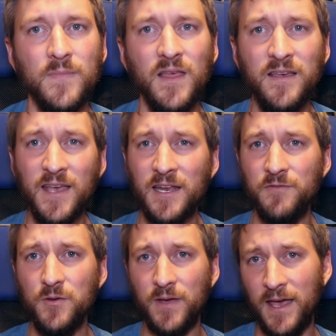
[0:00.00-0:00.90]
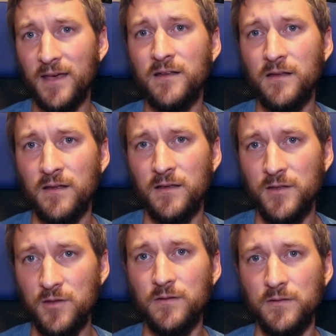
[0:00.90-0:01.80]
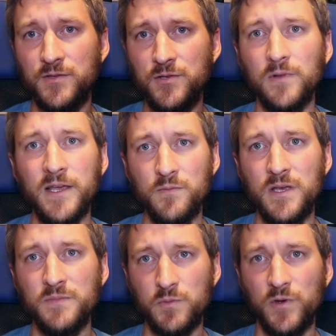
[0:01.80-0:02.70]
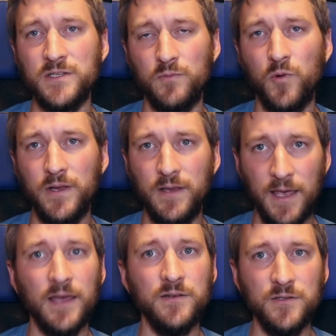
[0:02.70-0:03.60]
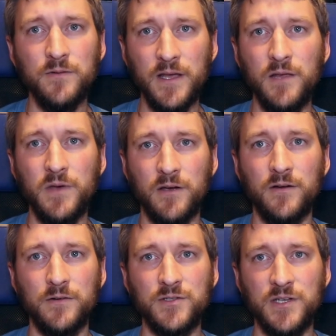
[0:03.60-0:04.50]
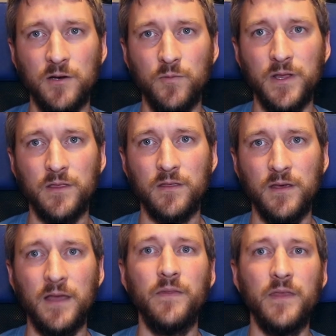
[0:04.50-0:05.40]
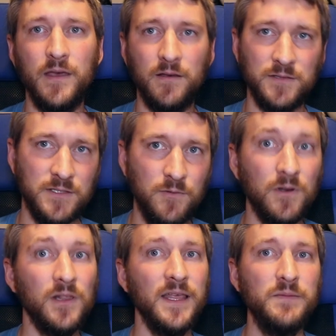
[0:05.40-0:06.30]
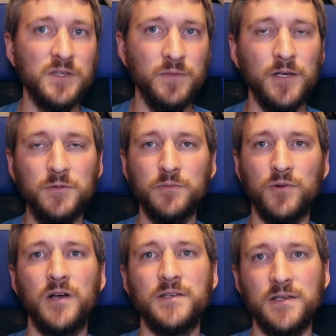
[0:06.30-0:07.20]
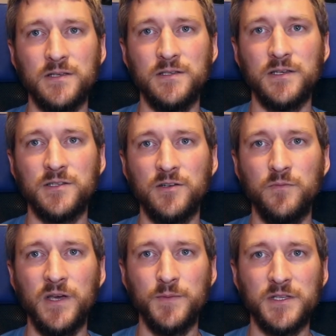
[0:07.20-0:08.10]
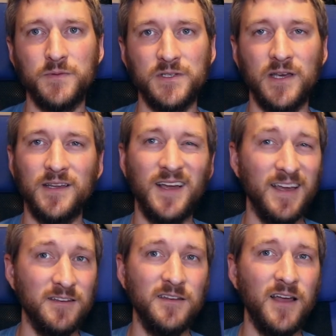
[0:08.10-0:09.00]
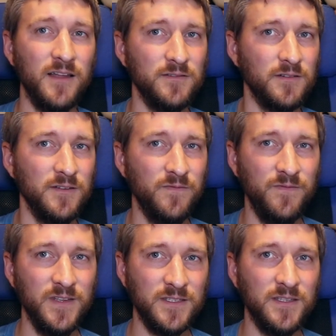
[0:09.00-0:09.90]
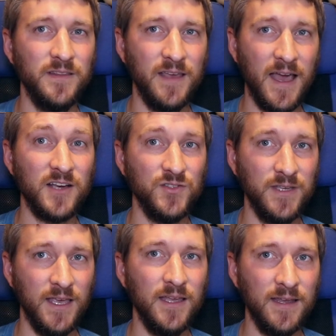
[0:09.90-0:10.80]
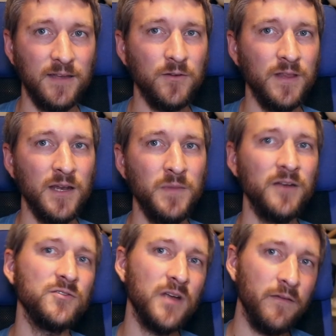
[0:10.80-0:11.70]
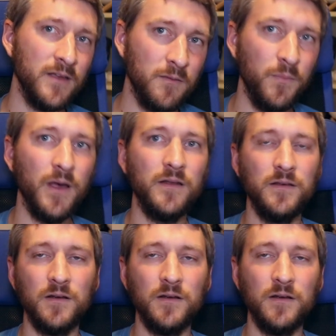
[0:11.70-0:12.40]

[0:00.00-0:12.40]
again, if you can, 2 light beams point-to-point can do 80 megahertz channel width, and they still claim to be able to process 600 megabits per second. I'm not convinced that they actually can handle that amount of traffic, but